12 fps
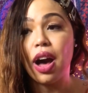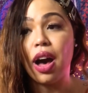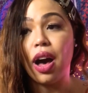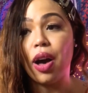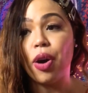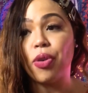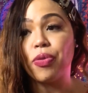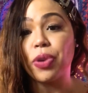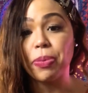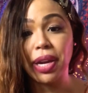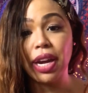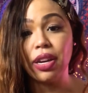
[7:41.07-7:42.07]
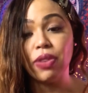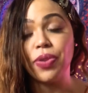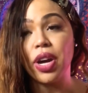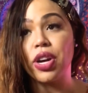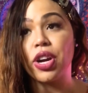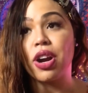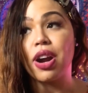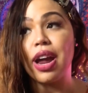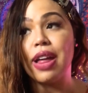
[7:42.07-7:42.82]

from kidney failure.